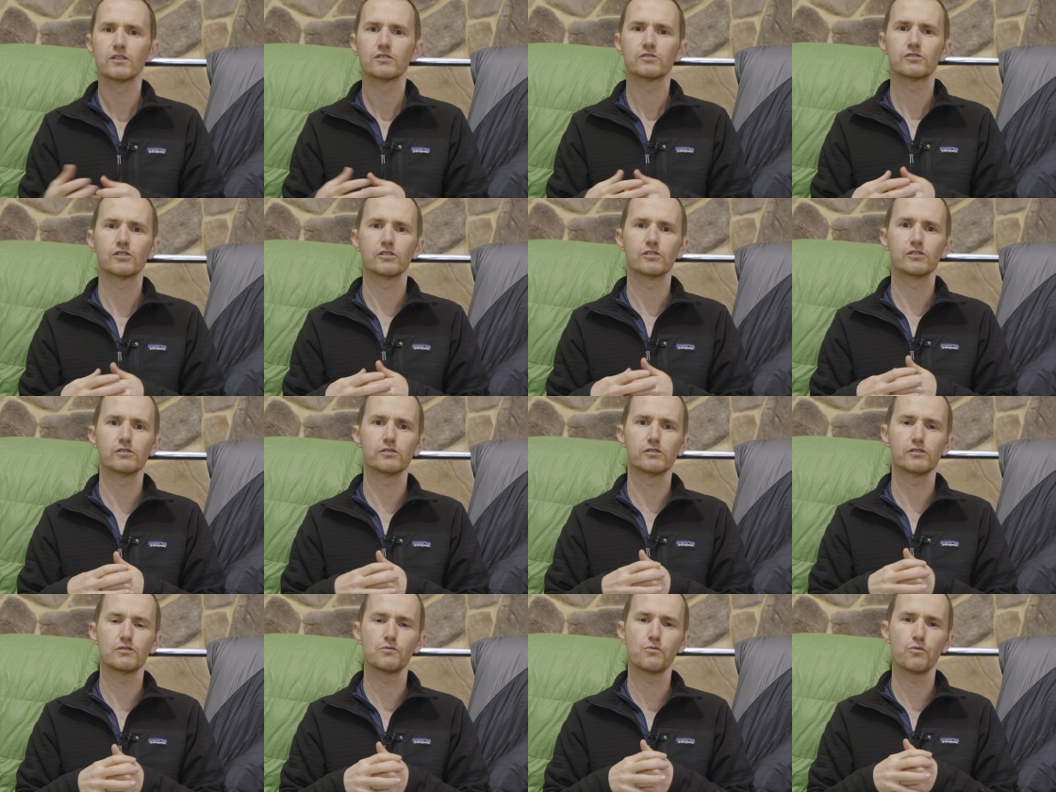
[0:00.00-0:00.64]
So
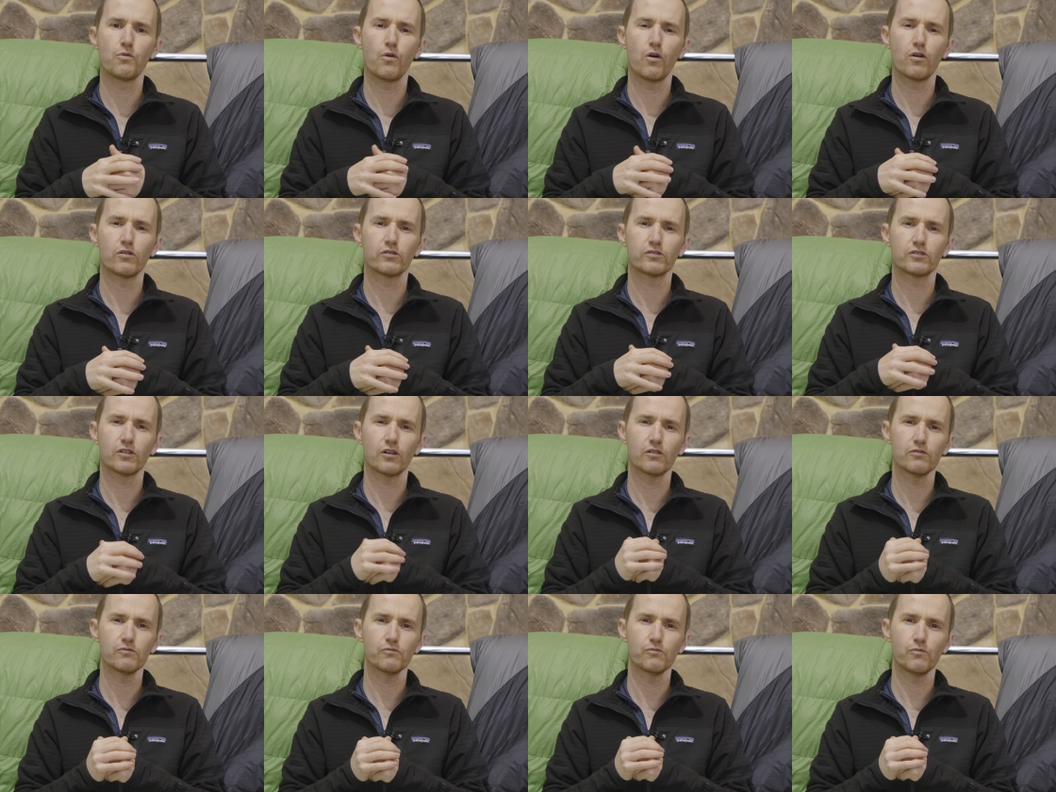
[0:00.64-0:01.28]
you
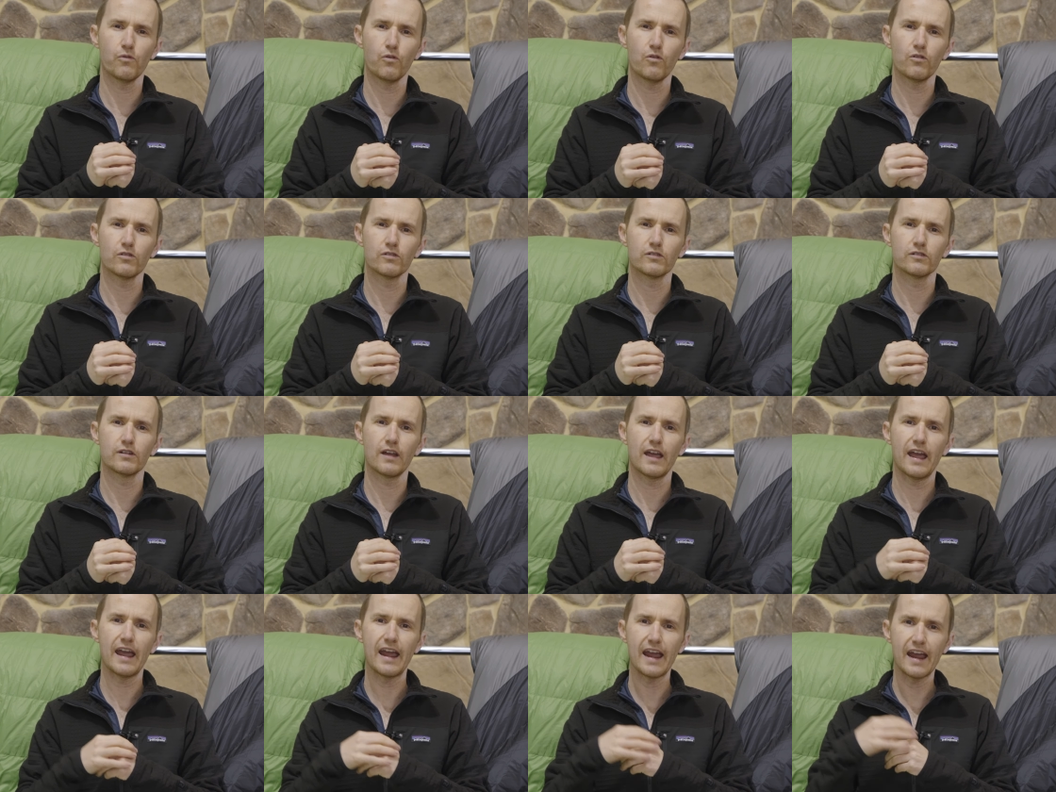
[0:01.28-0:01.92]
don't
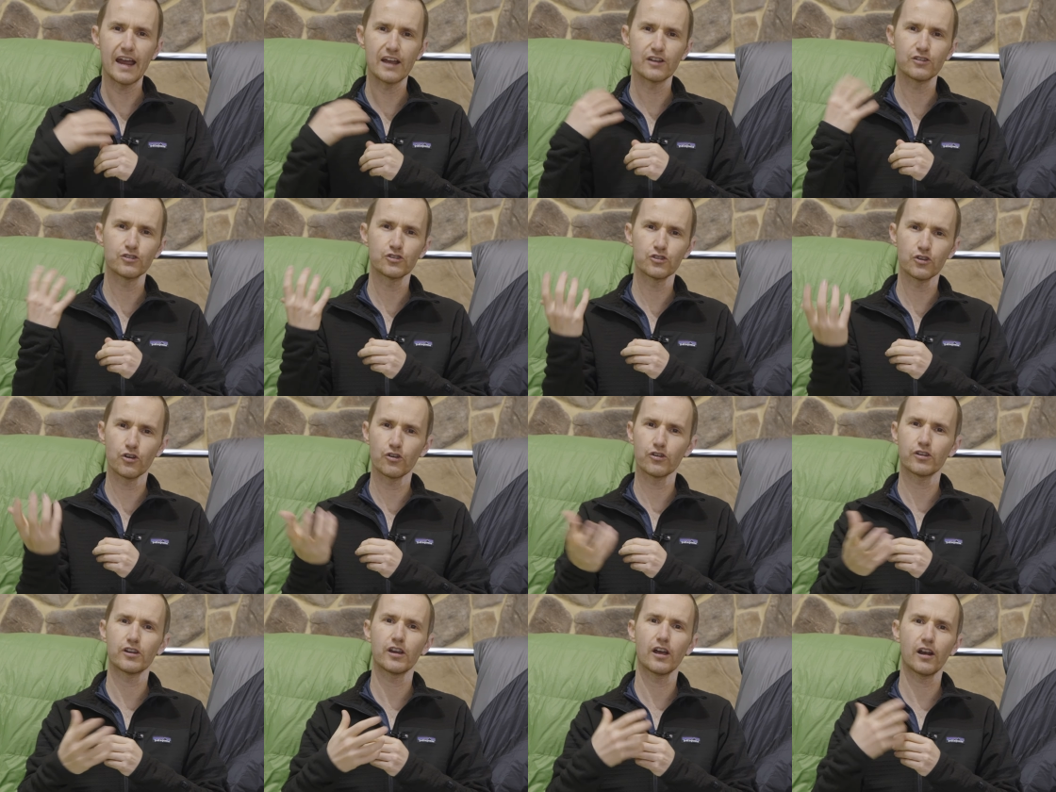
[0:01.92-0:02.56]
want air
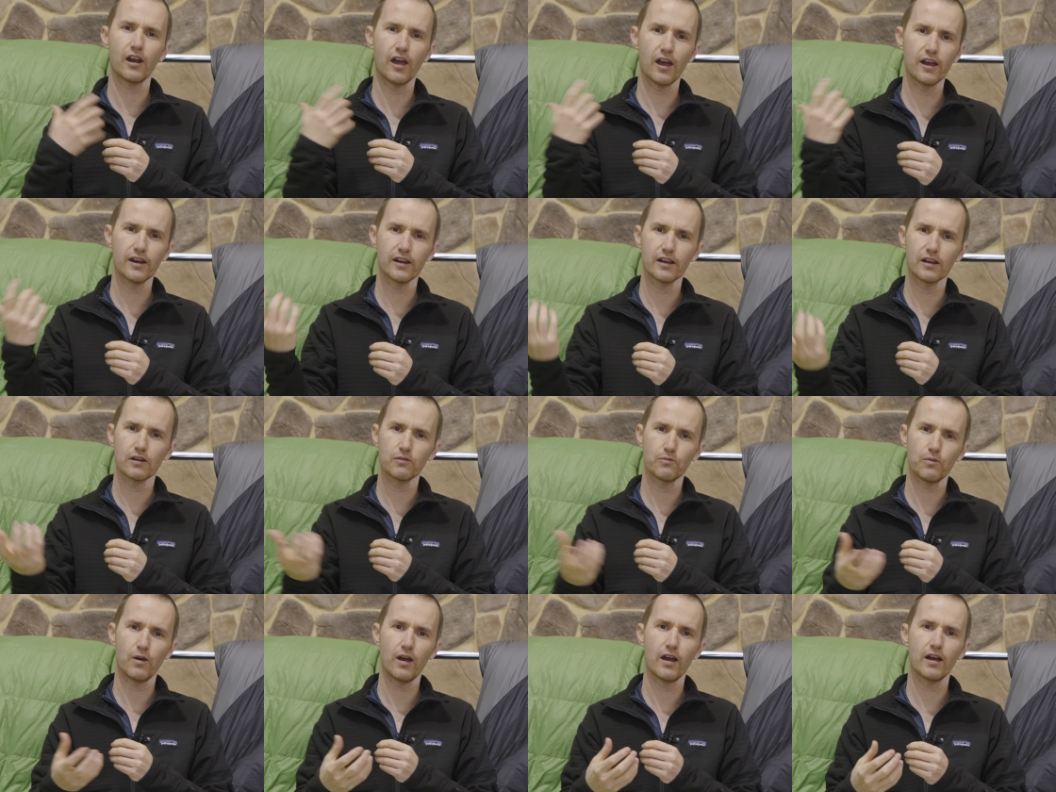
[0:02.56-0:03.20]

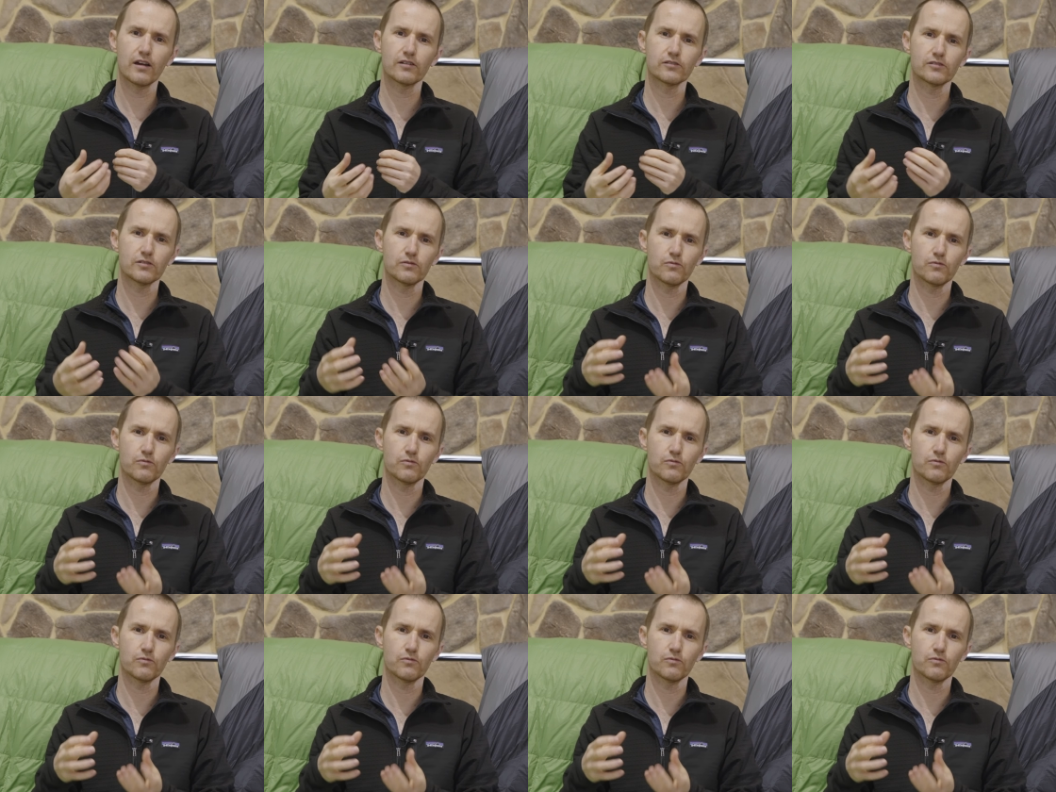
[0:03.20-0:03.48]
circulating around,